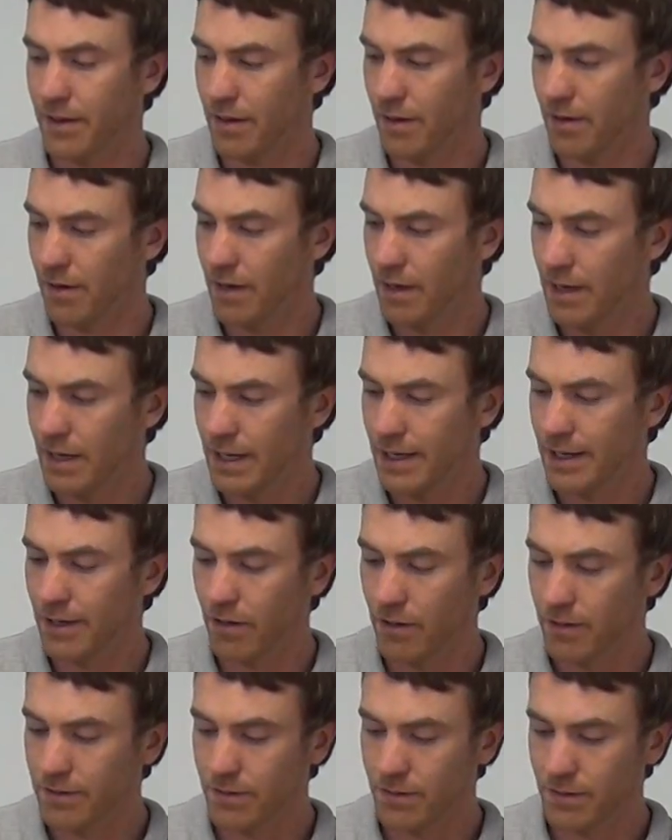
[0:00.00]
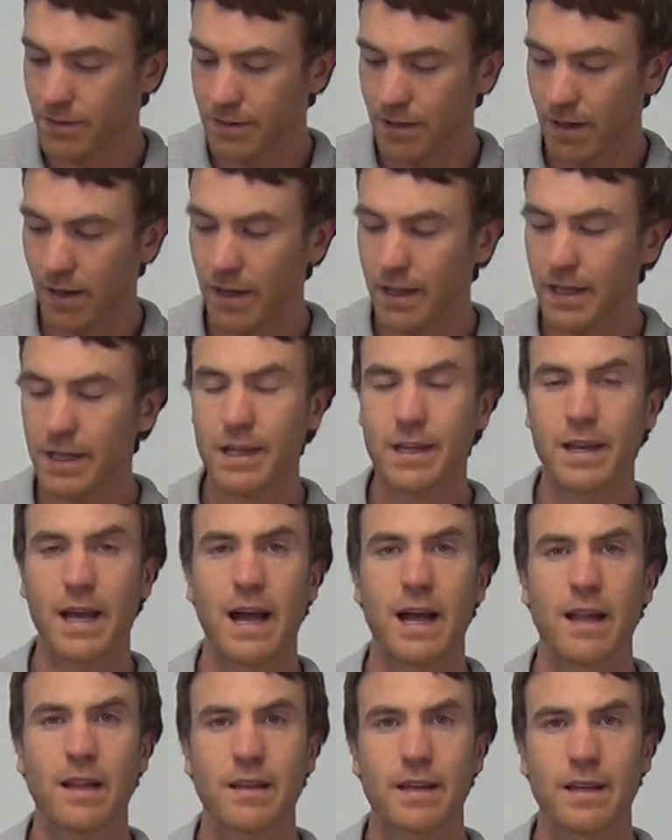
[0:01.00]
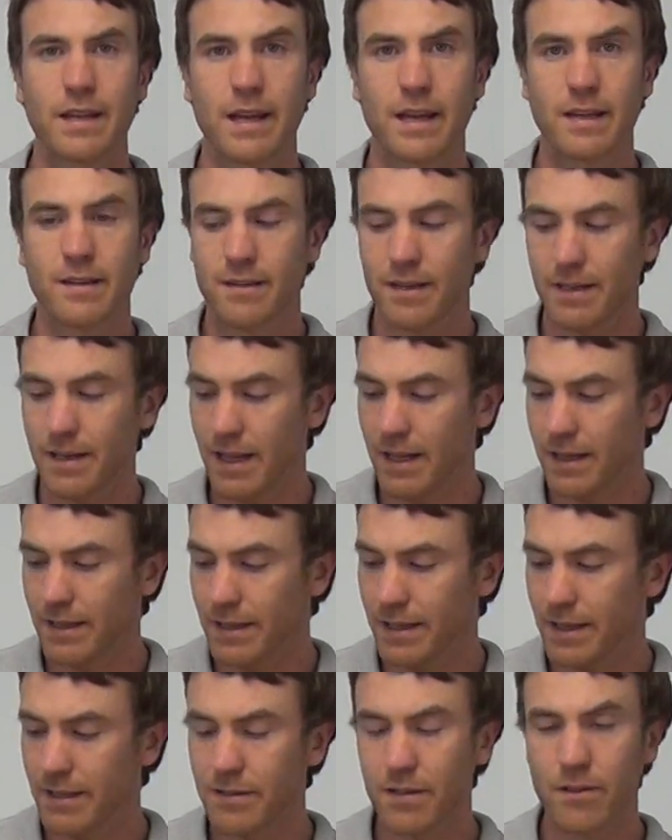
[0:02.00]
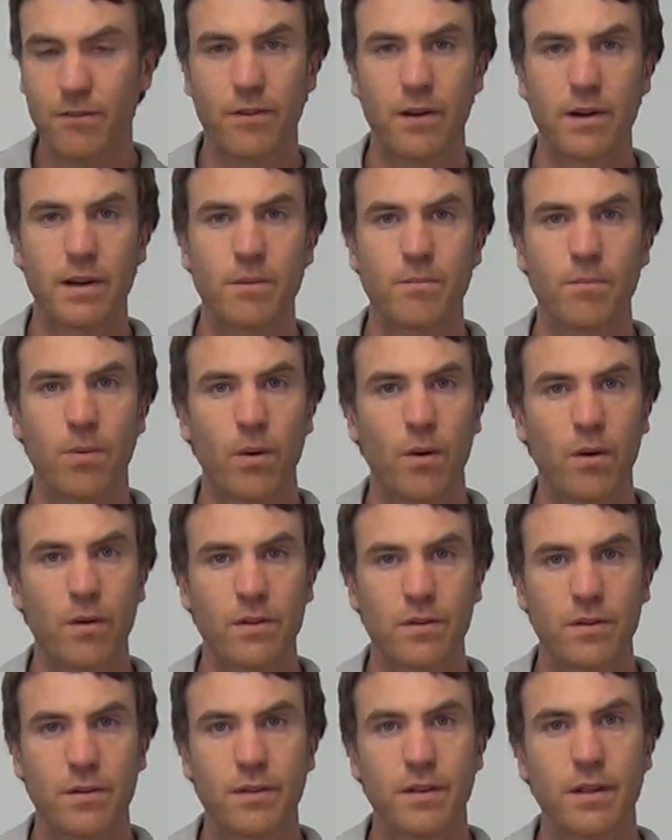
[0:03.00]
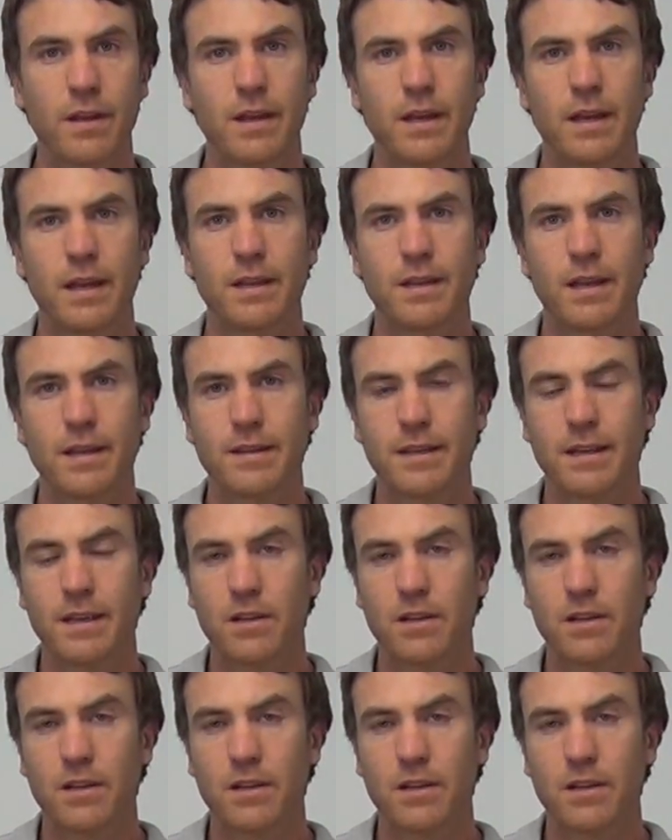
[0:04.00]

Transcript: here. It also is high in alginates, and alginates are very important in that they